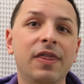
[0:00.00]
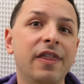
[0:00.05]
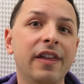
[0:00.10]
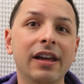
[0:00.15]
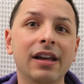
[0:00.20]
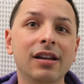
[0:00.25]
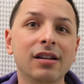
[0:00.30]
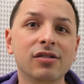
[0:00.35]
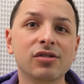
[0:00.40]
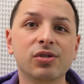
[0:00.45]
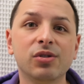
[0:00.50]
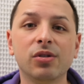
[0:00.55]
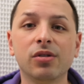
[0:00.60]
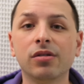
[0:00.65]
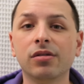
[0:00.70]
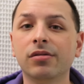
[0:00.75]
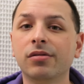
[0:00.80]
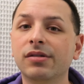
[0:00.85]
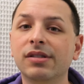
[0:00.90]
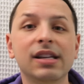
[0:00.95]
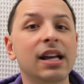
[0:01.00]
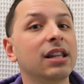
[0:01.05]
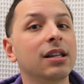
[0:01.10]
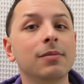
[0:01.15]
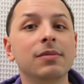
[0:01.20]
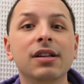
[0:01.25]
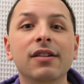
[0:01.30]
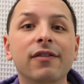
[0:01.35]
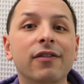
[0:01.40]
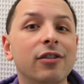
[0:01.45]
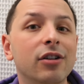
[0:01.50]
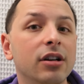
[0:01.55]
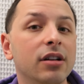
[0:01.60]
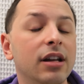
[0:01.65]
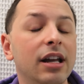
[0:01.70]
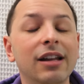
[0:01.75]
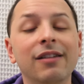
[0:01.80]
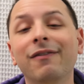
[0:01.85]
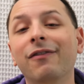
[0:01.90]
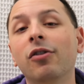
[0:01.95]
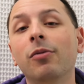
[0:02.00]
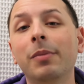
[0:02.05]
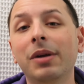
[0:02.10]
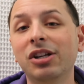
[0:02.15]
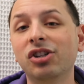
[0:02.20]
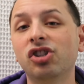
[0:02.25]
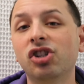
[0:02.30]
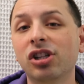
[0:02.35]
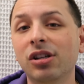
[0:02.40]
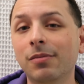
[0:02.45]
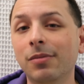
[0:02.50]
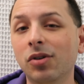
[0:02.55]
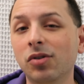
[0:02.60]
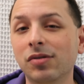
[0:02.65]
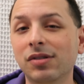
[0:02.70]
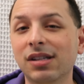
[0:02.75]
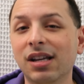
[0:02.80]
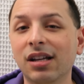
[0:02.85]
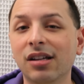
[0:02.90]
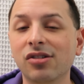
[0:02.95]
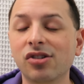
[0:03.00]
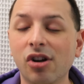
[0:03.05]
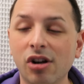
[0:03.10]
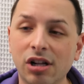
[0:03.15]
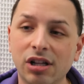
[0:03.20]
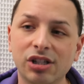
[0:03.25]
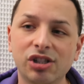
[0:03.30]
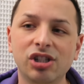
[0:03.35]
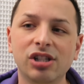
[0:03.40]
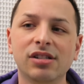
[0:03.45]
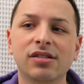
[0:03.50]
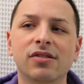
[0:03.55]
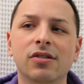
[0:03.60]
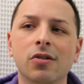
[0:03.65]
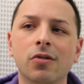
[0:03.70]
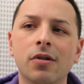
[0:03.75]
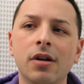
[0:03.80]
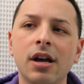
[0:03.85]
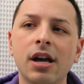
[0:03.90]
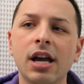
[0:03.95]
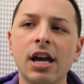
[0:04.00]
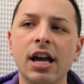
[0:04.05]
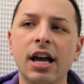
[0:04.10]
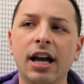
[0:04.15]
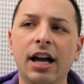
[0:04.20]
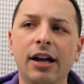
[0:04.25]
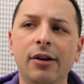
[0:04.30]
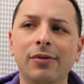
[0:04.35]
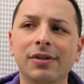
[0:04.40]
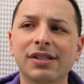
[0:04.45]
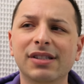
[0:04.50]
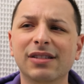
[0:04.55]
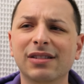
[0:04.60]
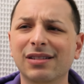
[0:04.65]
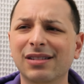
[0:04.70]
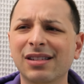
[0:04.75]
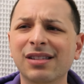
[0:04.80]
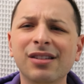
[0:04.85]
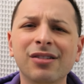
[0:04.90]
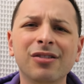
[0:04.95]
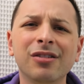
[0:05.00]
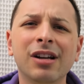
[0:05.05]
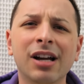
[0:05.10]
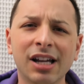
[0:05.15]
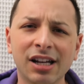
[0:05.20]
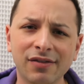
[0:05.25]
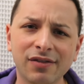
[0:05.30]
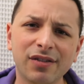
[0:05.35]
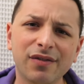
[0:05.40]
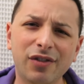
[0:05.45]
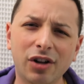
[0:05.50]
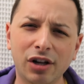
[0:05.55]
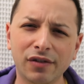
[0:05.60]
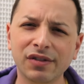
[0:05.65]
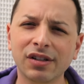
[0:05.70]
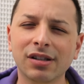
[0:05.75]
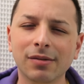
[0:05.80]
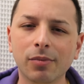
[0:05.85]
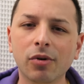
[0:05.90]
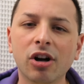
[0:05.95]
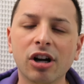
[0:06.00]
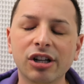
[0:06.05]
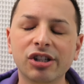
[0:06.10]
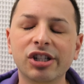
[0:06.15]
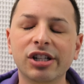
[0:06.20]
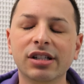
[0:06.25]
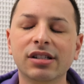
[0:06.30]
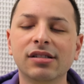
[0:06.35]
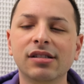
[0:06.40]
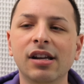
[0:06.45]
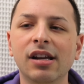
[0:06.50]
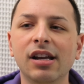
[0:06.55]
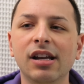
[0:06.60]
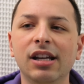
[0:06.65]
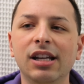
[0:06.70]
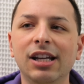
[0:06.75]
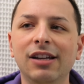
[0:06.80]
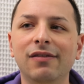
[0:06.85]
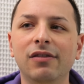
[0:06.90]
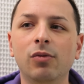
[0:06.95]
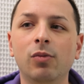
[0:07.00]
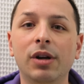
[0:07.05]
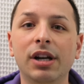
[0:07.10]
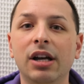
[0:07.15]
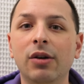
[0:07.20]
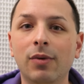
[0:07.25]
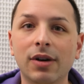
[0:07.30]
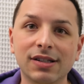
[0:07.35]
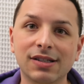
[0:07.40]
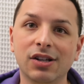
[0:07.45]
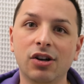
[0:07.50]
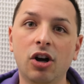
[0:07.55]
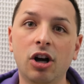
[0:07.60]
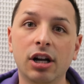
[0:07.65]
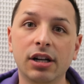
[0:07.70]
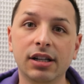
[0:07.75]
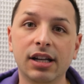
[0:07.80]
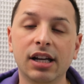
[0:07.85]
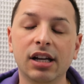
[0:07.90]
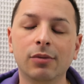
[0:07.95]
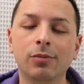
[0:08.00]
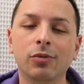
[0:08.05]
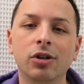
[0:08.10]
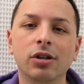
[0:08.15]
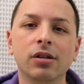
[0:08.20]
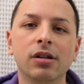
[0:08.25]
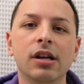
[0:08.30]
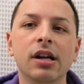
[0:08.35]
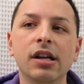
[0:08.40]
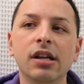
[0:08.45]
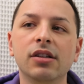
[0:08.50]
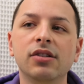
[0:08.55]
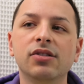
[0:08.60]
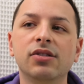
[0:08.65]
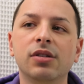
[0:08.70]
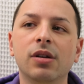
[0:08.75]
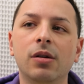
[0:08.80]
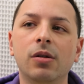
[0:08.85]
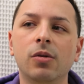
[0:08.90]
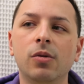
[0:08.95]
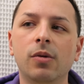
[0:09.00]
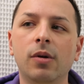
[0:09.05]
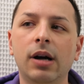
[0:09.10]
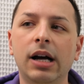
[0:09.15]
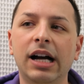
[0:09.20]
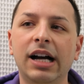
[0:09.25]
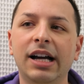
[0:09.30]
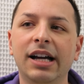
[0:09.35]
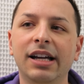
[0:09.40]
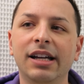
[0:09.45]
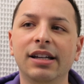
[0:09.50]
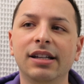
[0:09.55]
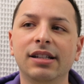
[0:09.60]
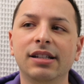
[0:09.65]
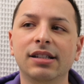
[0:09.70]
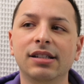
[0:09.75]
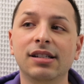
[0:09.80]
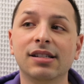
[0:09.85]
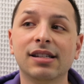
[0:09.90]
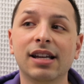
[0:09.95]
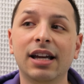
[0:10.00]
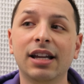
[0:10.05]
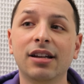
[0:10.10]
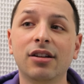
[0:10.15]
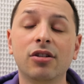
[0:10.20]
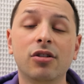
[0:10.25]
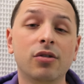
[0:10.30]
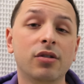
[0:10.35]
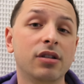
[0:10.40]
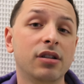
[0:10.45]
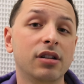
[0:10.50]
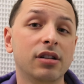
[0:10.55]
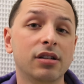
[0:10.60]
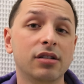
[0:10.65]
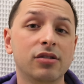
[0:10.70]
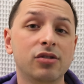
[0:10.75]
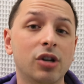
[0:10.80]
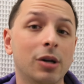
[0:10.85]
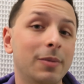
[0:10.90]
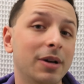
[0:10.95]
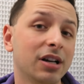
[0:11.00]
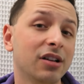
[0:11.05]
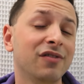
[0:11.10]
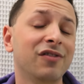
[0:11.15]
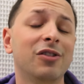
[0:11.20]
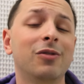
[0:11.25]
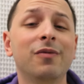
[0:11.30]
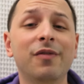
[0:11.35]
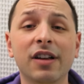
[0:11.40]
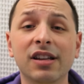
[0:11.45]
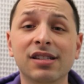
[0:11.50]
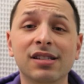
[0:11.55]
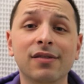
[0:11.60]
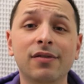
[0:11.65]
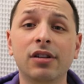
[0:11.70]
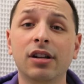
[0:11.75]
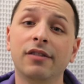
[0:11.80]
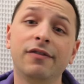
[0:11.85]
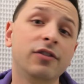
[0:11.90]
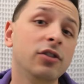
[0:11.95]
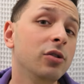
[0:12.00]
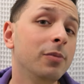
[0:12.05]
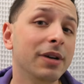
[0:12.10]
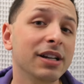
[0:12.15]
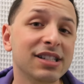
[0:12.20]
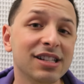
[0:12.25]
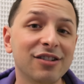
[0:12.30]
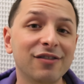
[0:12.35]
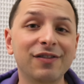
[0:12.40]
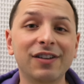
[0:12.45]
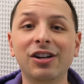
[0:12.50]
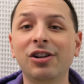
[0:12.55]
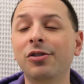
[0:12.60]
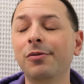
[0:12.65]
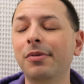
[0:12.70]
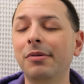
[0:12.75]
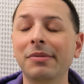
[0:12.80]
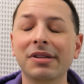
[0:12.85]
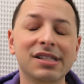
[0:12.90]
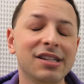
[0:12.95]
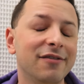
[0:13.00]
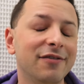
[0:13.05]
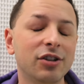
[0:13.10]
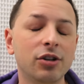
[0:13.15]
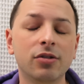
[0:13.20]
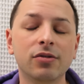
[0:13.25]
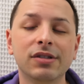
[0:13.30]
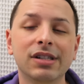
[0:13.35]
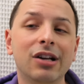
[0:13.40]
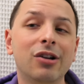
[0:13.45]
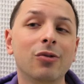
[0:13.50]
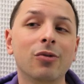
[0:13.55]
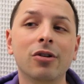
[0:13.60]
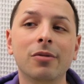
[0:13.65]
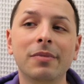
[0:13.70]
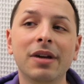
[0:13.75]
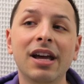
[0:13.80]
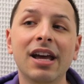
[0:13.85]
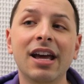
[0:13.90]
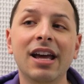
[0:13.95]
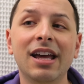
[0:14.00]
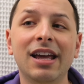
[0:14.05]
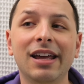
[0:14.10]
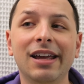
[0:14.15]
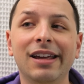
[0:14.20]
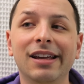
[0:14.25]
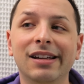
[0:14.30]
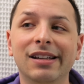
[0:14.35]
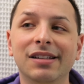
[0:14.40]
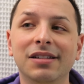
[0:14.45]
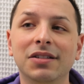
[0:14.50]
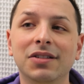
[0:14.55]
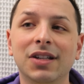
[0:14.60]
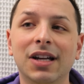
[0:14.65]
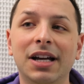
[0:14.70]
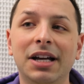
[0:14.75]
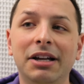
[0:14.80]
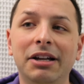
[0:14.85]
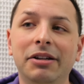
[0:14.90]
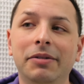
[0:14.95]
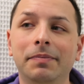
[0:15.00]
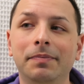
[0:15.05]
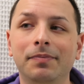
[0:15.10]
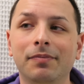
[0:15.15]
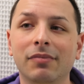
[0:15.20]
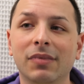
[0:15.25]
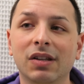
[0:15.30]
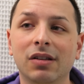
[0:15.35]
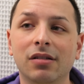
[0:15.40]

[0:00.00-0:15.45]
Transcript: things or send them different information about Scientology. So I was still kind of involved in the project even when I wasn't on camera. So I decided to go to the Tribeca Film Festival. I flew myself out, put myself in a hotel room, and um,